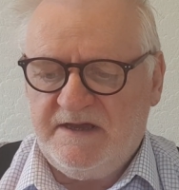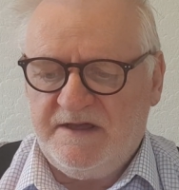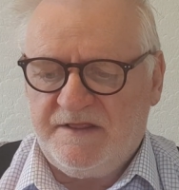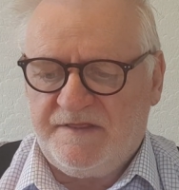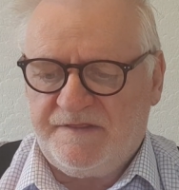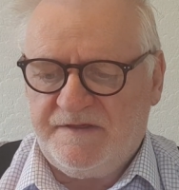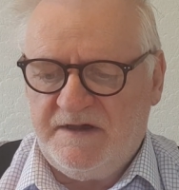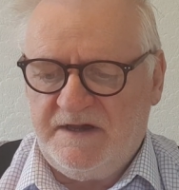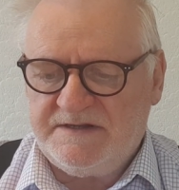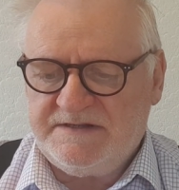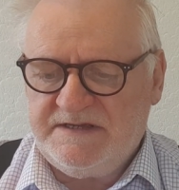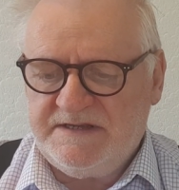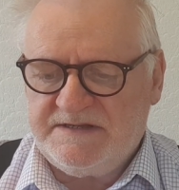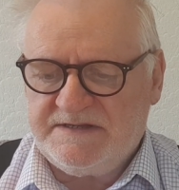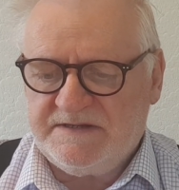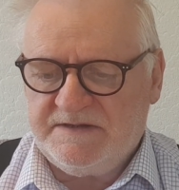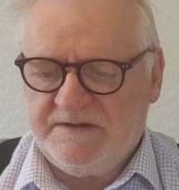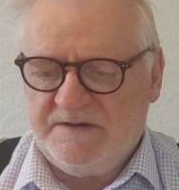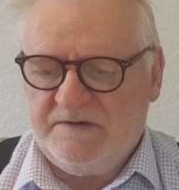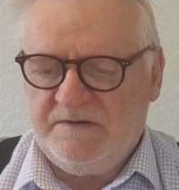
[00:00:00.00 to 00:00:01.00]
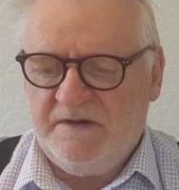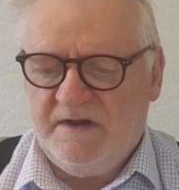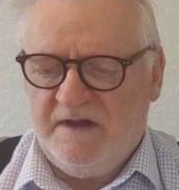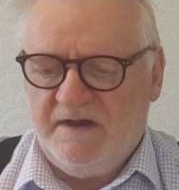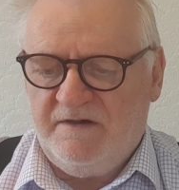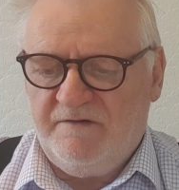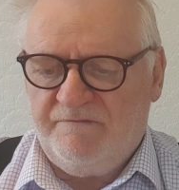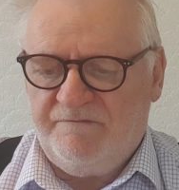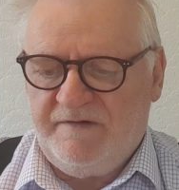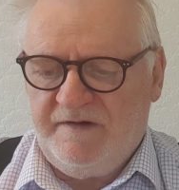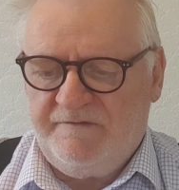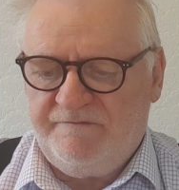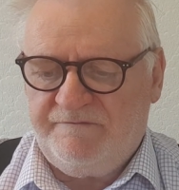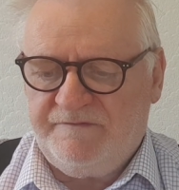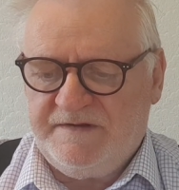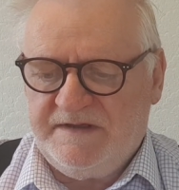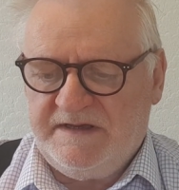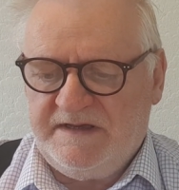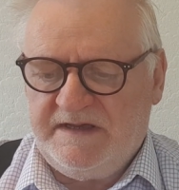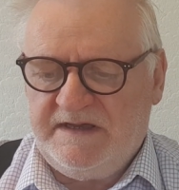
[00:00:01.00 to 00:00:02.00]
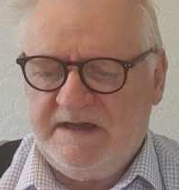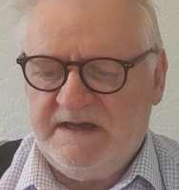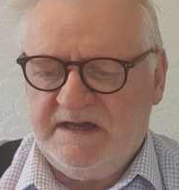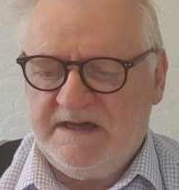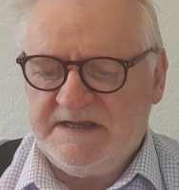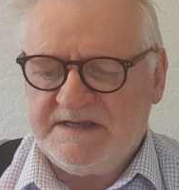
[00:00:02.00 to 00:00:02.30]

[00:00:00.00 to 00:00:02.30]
32, 50,